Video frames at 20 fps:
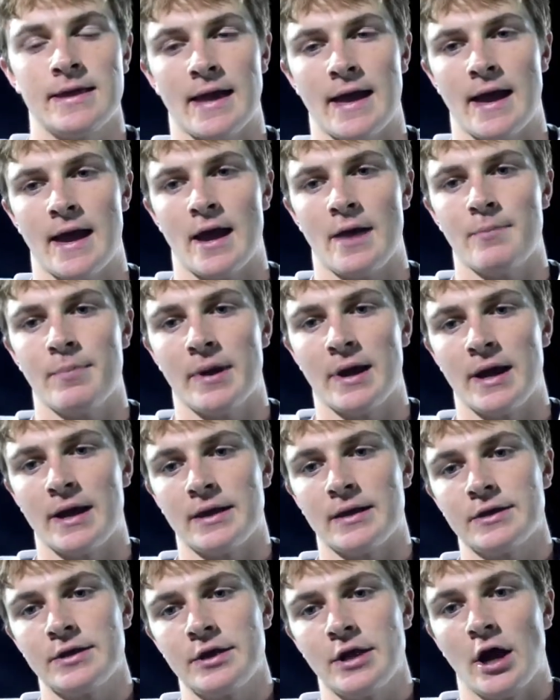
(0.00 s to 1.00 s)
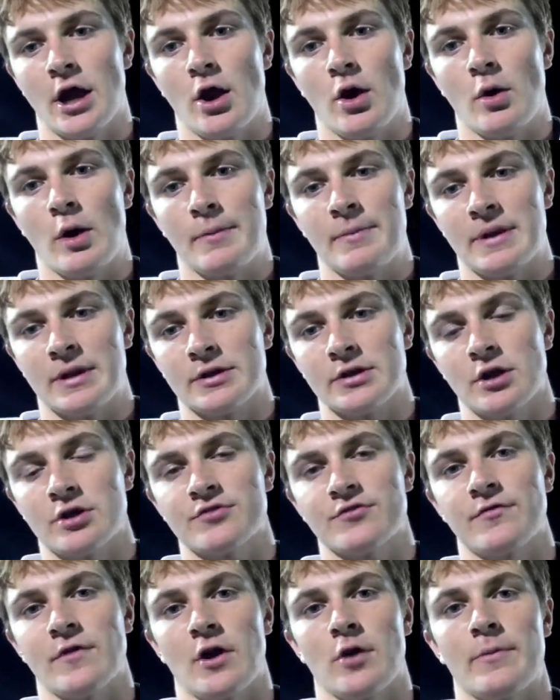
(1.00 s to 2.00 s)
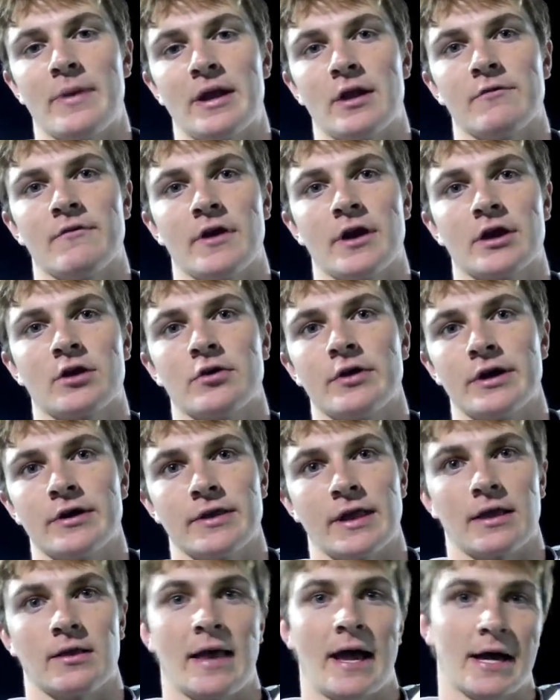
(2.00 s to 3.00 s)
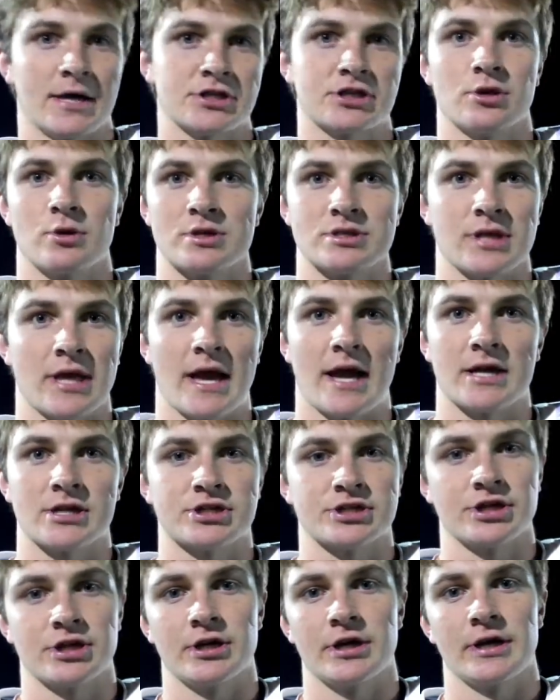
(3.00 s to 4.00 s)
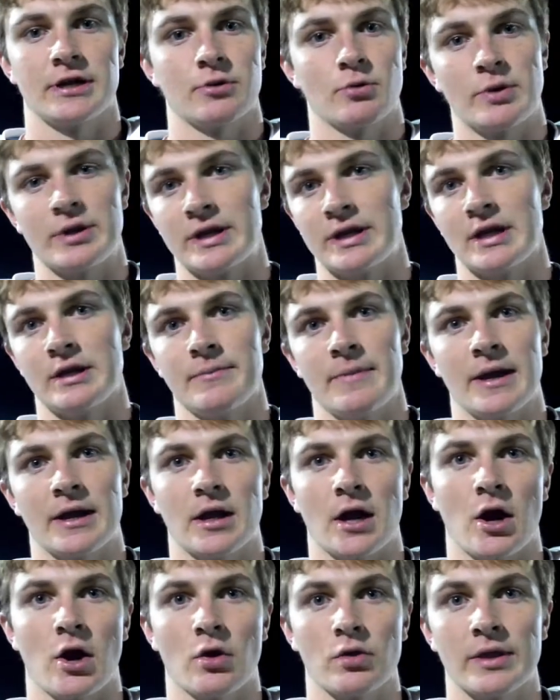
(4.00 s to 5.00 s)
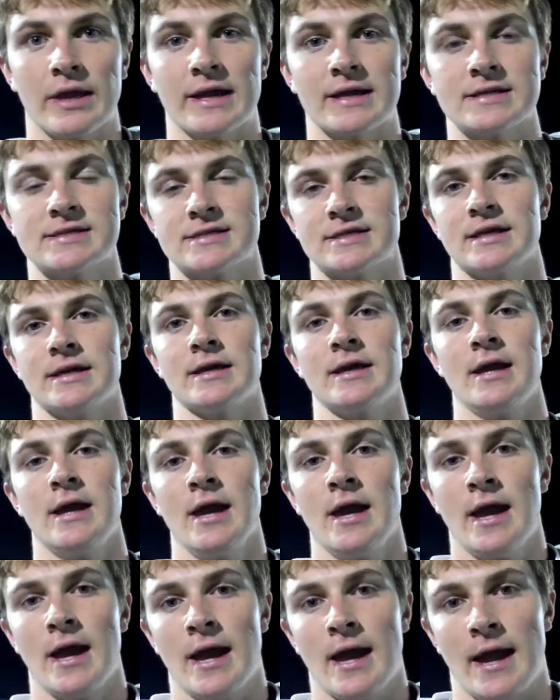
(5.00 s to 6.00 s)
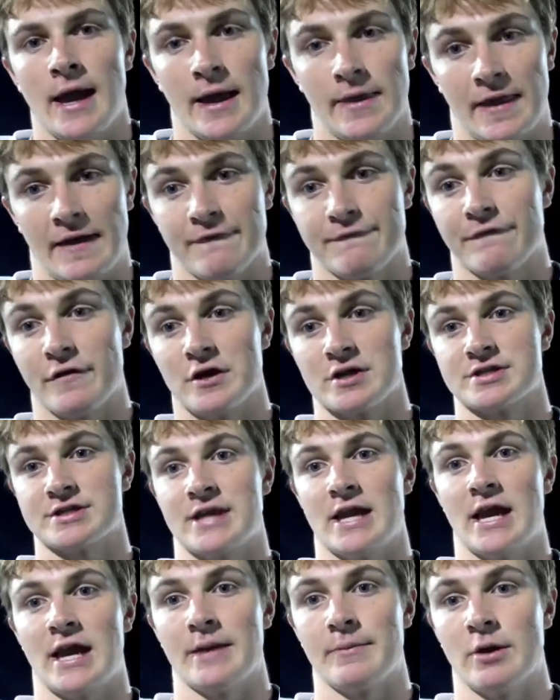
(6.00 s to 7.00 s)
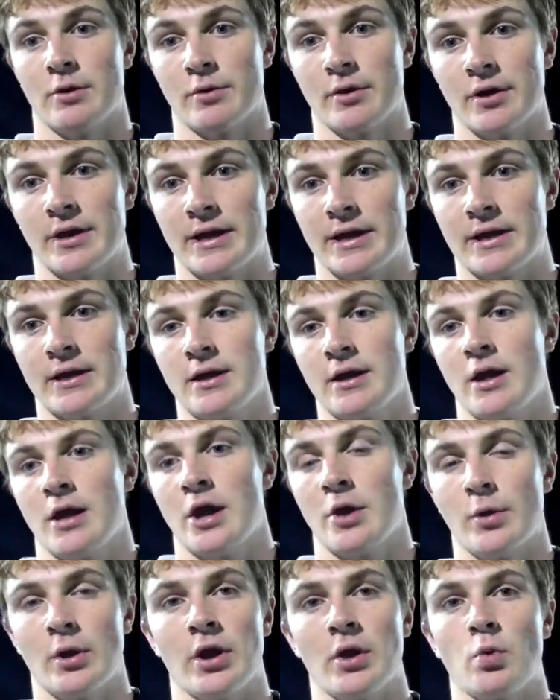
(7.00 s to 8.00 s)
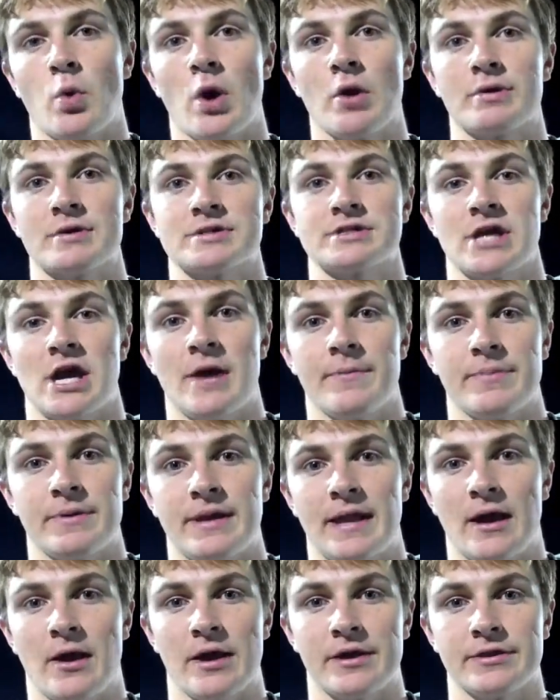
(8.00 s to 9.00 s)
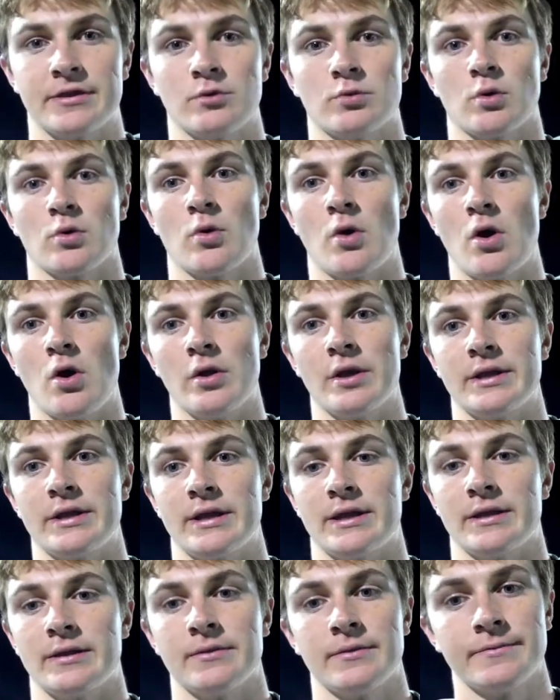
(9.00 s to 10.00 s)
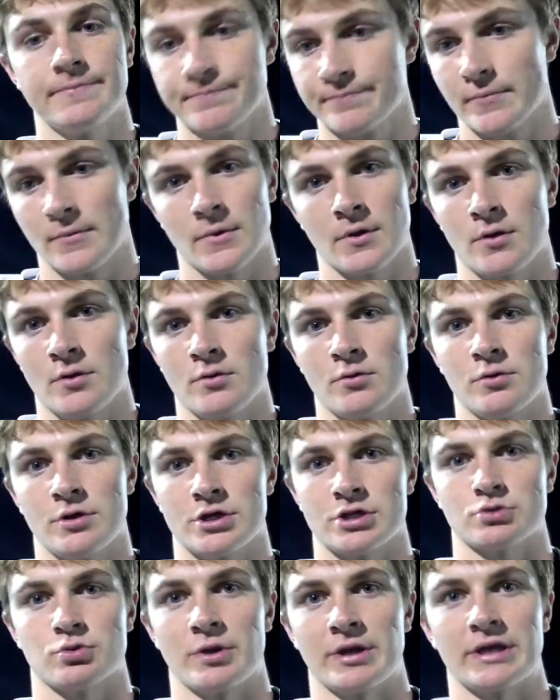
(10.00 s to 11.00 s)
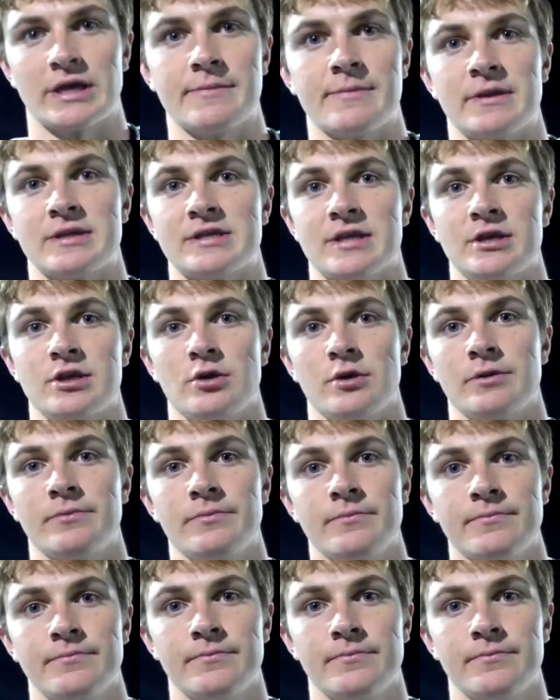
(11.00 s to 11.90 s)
Yeah, but, you know, I mean, Coach Vero made it very clear that last year was last year, and we needed to make our own legacy. And that first game, it really woke us up, and now I think we're rolling, and we just want to keep continuing.